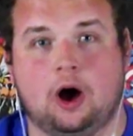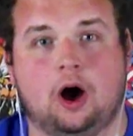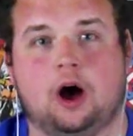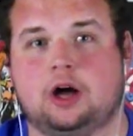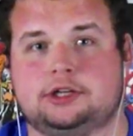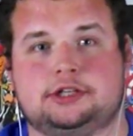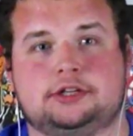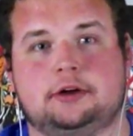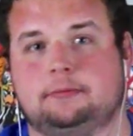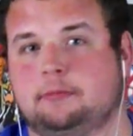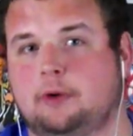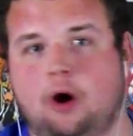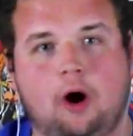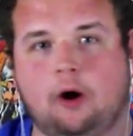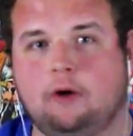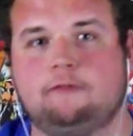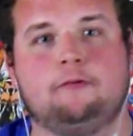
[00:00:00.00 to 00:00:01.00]
Awesome.
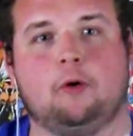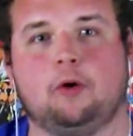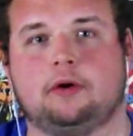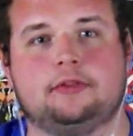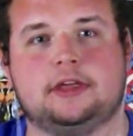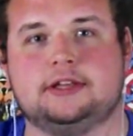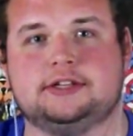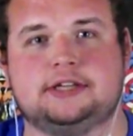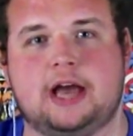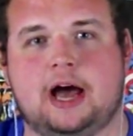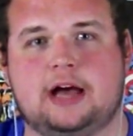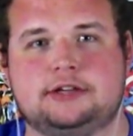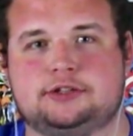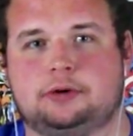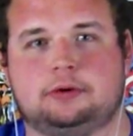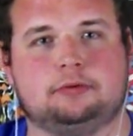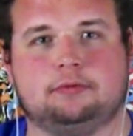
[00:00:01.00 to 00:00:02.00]
All 4 of these
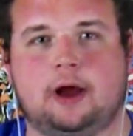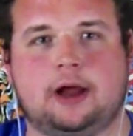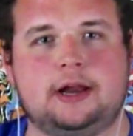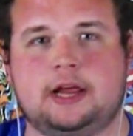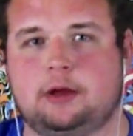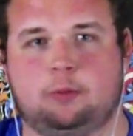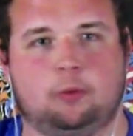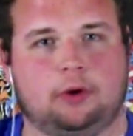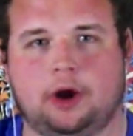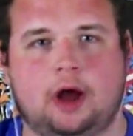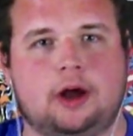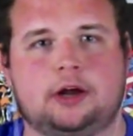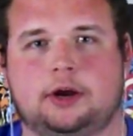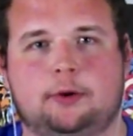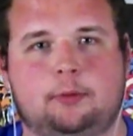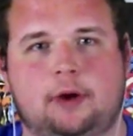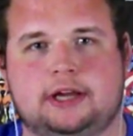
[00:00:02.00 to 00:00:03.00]
guys are ready, and we're not
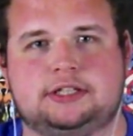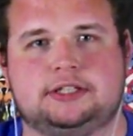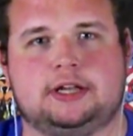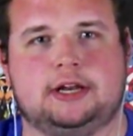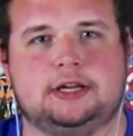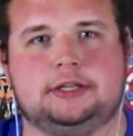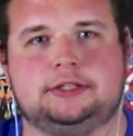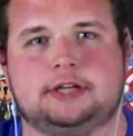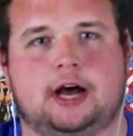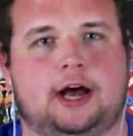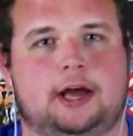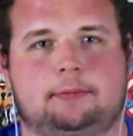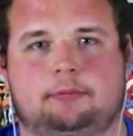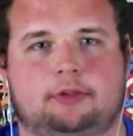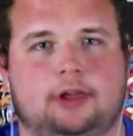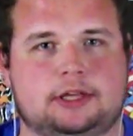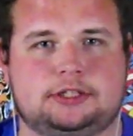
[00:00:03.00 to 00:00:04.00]
going to waste any
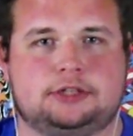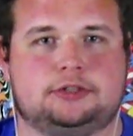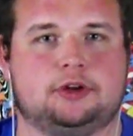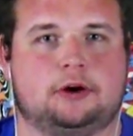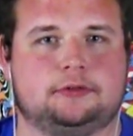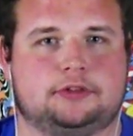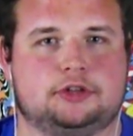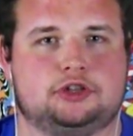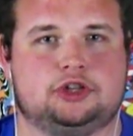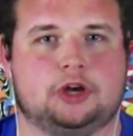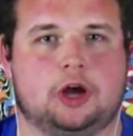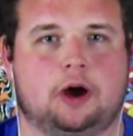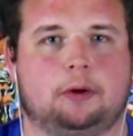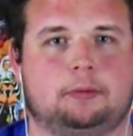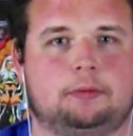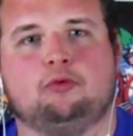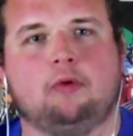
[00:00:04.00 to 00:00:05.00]
time. Let's start the show.